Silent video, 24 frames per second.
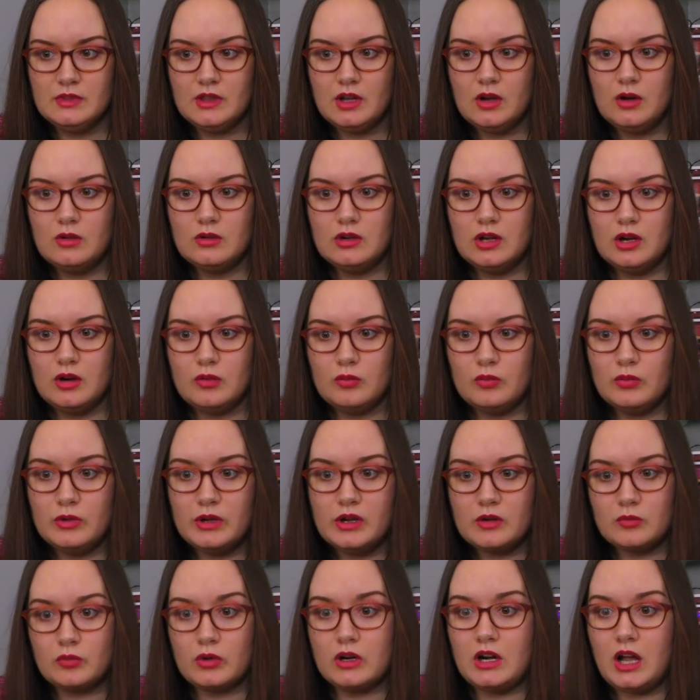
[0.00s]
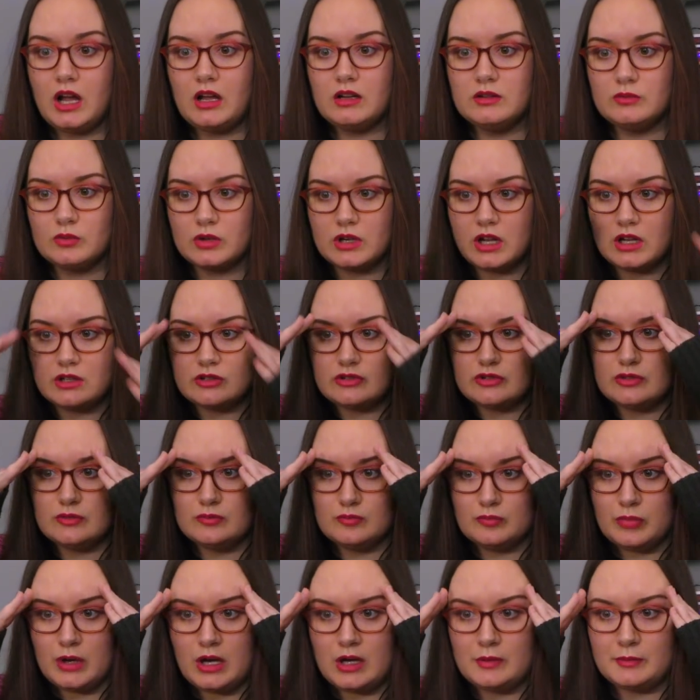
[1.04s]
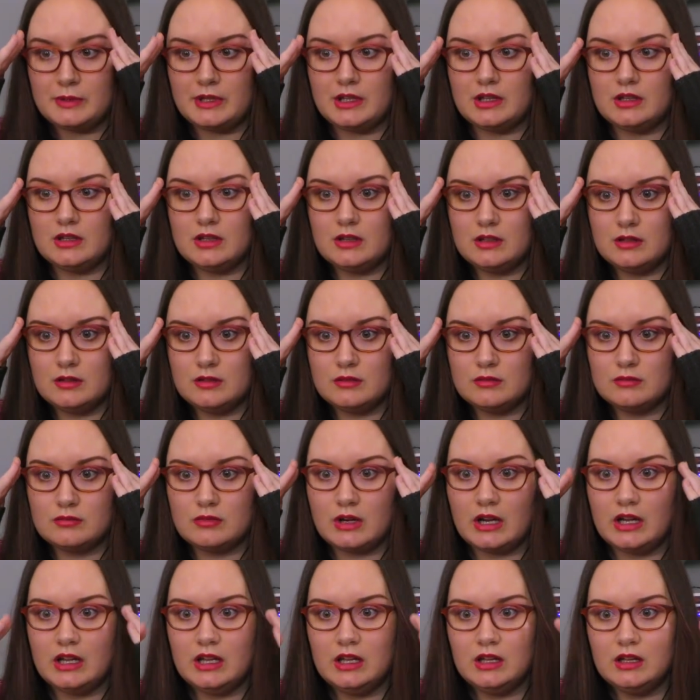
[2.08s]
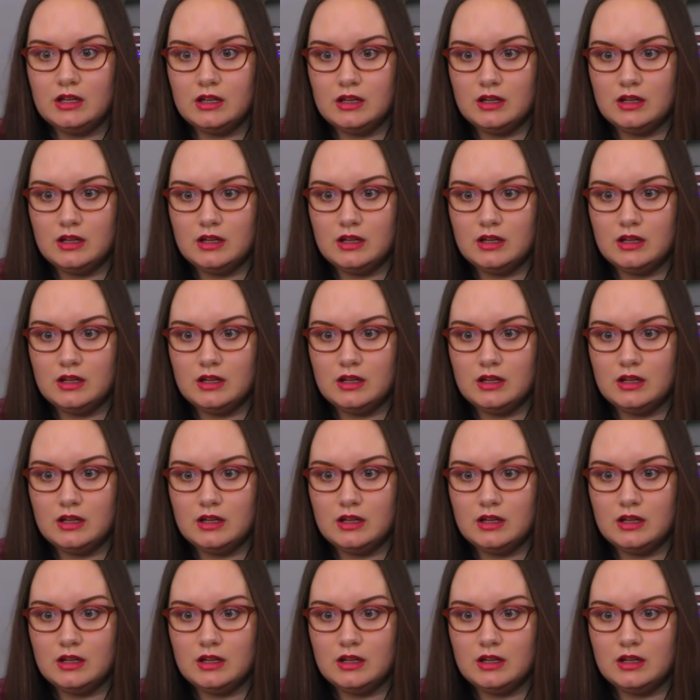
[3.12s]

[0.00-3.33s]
oh no, we we're not we're not shooting Bobby, right?